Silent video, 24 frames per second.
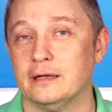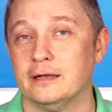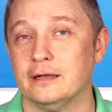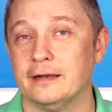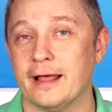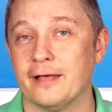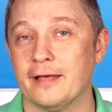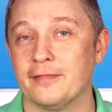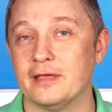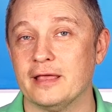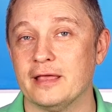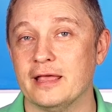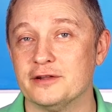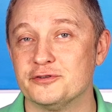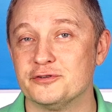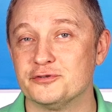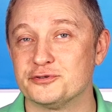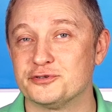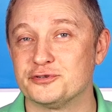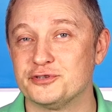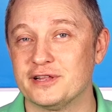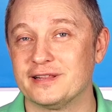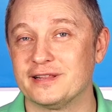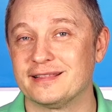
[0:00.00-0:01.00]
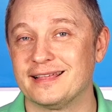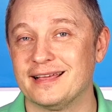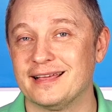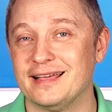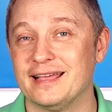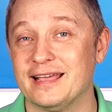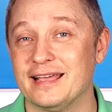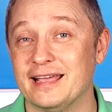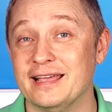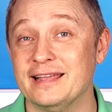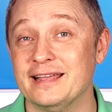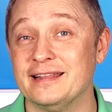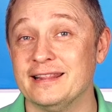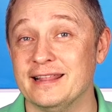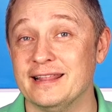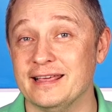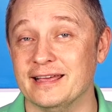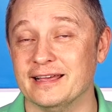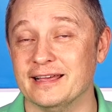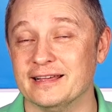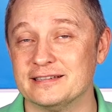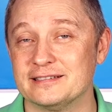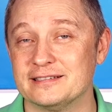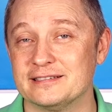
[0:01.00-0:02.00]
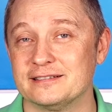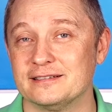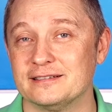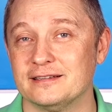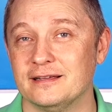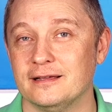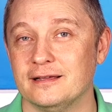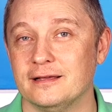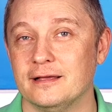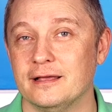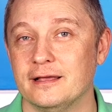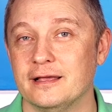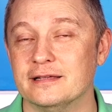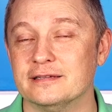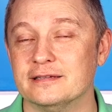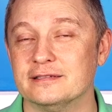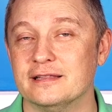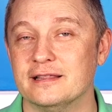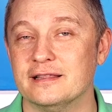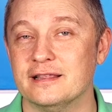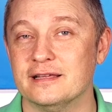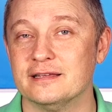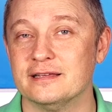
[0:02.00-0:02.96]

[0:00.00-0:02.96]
Now the interesting thing in this is